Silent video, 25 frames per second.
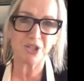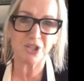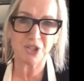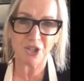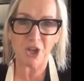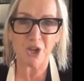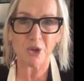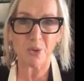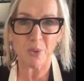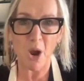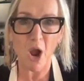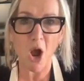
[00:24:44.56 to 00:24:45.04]
to
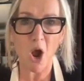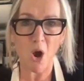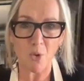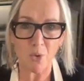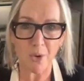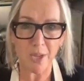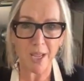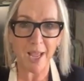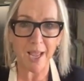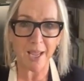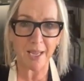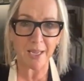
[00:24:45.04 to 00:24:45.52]
show you a whole
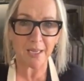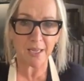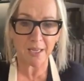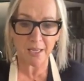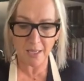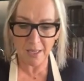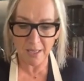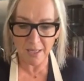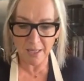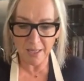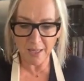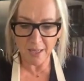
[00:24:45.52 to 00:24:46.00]
cake.
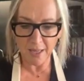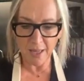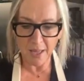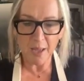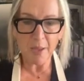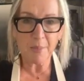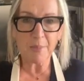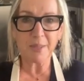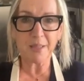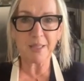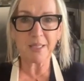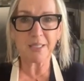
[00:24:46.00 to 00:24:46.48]

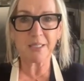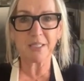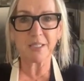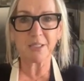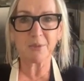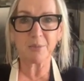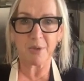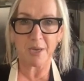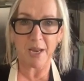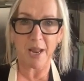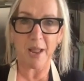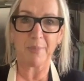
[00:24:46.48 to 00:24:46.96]
But this
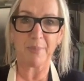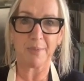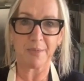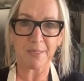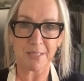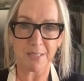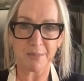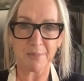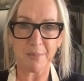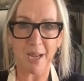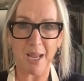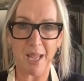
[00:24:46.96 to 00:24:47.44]
is what
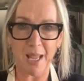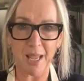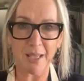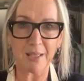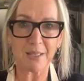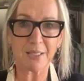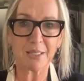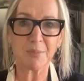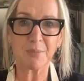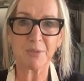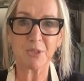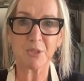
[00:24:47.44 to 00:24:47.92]
happened in my
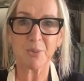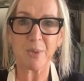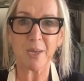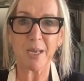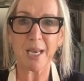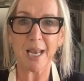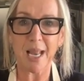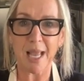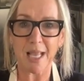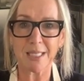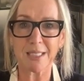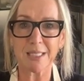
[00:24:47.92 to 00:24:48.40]
house
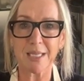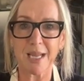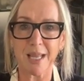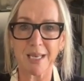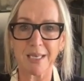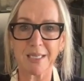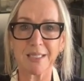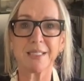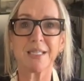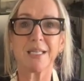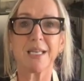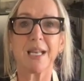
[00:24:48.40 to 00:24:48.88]
between last night
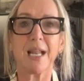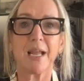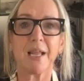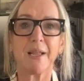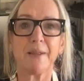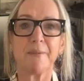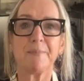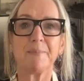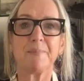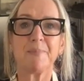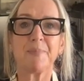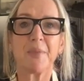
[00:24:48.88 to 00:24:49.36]
and
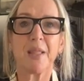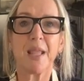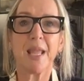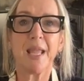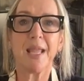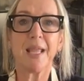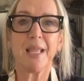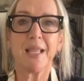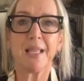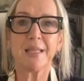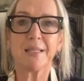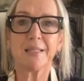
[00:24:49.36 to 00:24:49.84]
today,
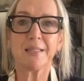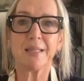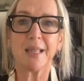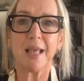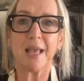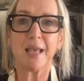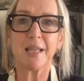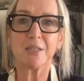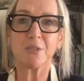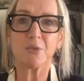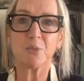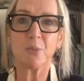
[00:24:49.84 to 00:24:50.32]
is
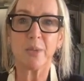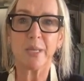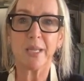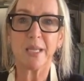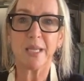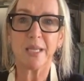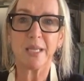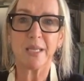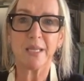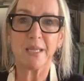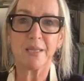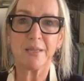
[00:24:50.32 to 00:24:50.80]
that
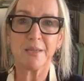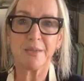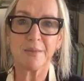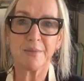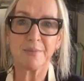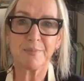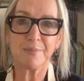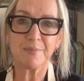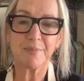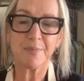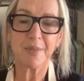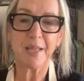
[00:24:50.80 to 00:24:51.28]

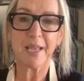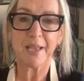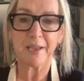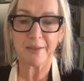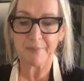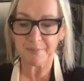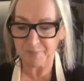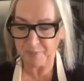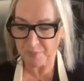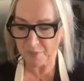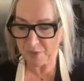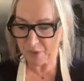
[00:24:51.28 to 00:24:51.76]

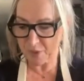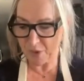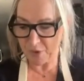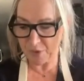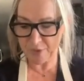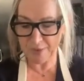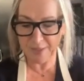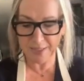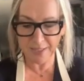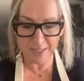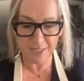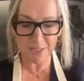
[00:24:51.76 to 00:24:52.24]

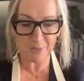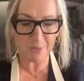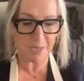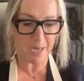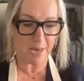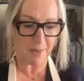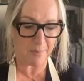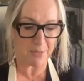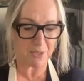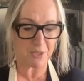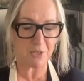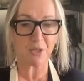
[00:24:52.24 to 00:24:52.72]
so this is what
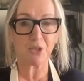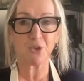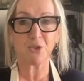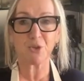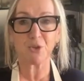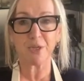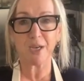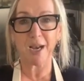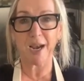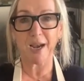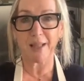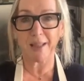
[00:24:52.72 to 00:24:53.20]
happened. So I
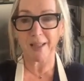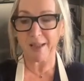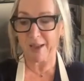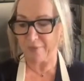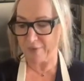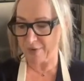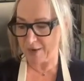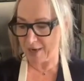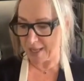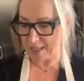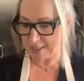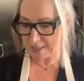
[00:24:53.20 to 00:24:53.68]
took it out of the
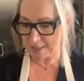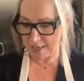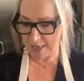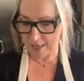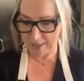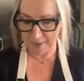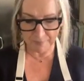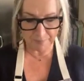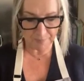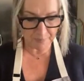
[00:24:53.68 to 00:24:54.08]
oven last night,